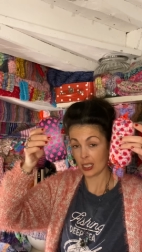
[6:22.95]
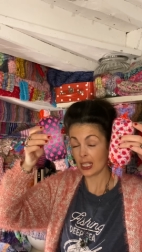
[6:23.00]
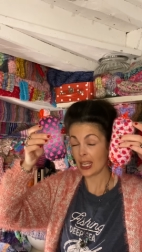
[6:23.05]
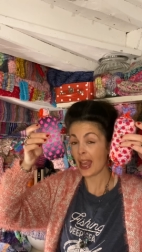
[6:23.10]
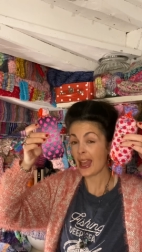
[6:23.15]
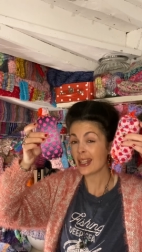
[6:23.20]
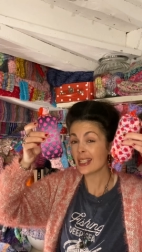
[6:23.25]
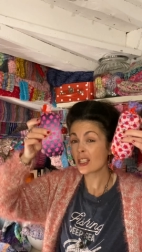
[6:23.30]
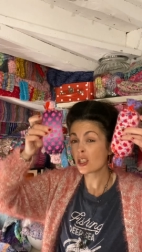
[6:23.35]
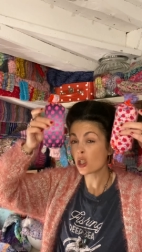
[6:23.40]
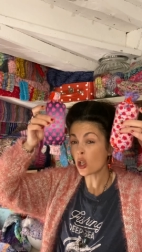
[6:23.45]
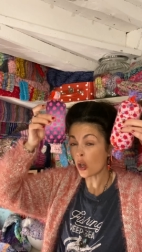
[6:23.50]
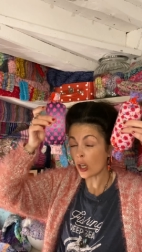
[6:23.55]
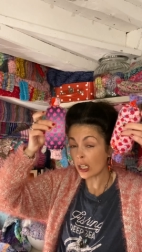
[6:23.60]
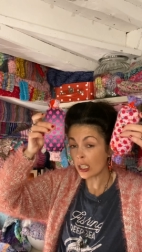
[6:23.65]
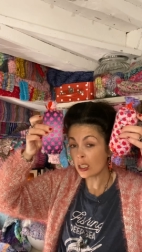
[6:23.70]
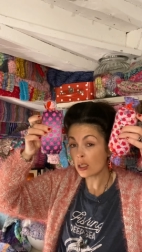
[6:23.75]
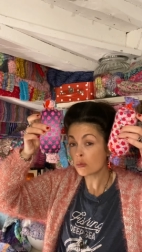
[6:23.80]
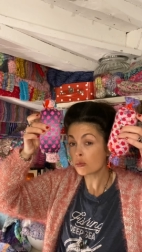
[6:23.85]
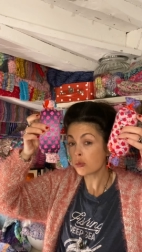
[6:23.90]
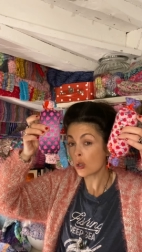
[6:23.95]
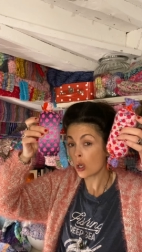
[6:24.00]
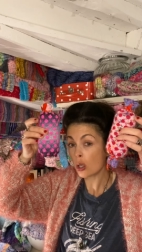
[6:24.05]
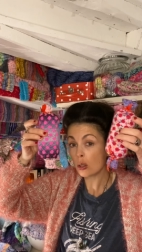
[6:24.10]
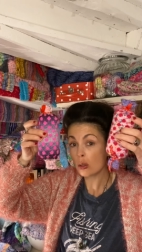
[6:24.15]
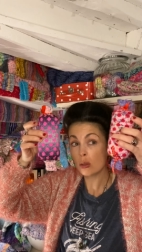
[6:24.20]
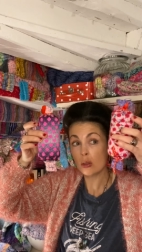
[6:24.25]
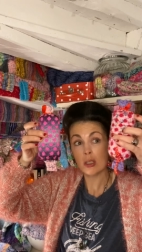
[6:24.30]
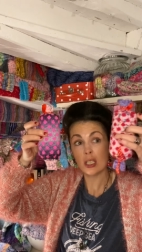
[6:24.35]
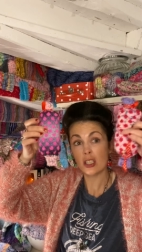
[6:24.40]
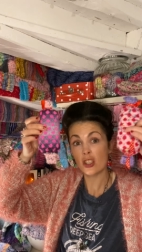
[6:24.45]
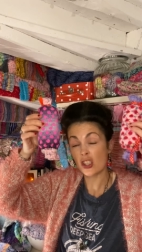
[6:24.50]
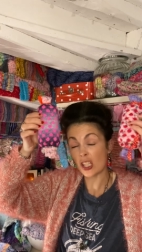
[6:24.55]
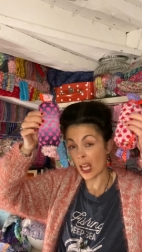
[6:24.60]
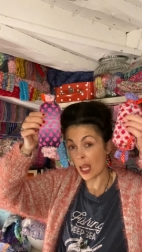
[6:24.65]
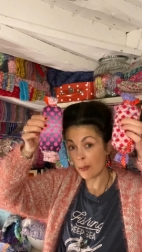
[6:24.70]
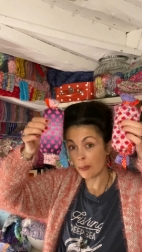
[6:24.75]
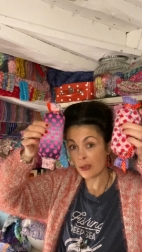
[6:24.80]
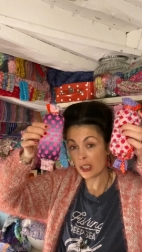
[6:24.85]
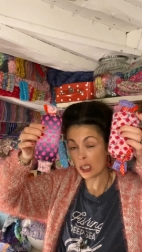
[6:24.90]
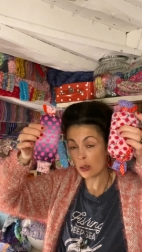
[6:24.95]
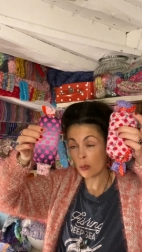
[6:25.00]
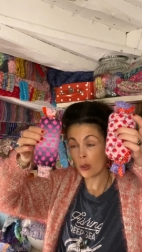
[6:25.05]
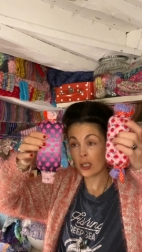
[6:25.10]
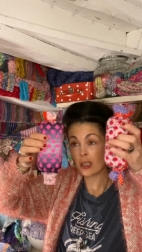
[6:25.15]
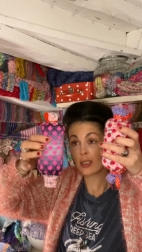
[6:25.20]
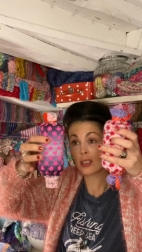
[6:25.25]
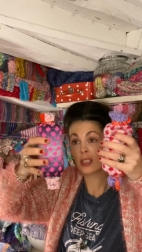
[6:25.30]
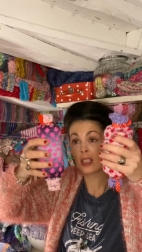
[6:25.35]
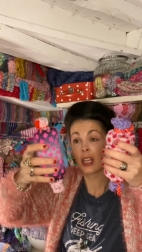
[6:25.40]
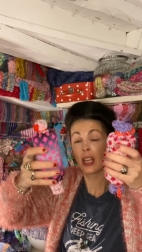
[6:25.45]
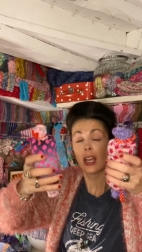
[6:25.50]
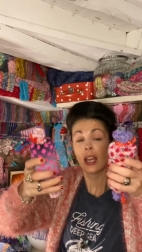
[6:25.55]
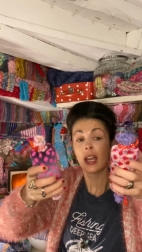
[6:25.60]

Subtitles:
Yes, toilet rolls, there's empty ones.